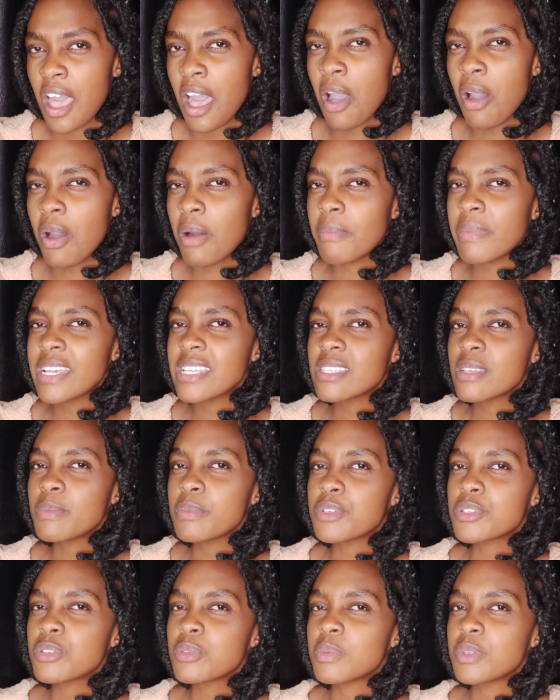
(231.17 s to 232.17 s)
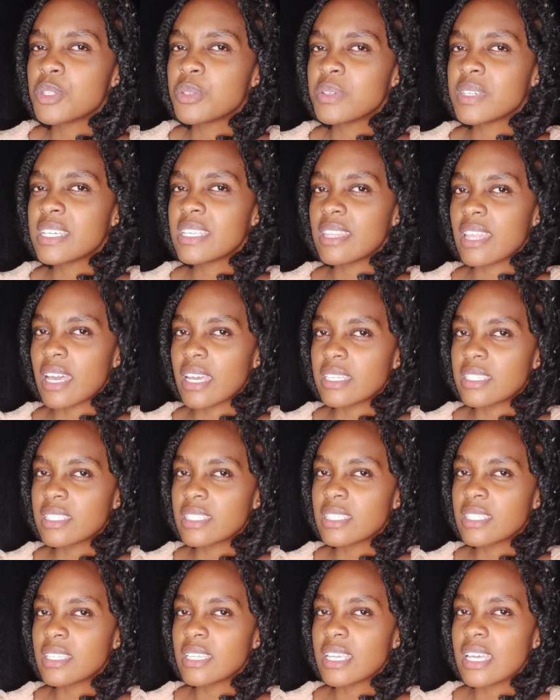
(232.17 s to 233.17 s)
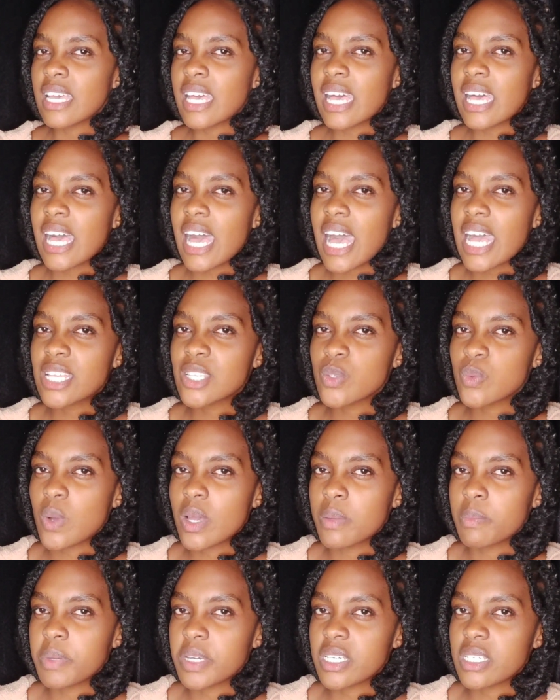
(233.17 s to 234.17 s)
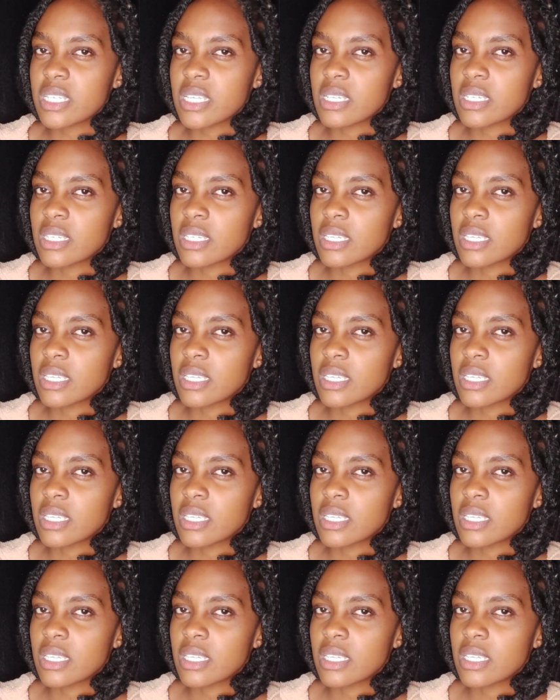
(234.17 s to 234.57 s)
How am I supposed to be doing that as one person?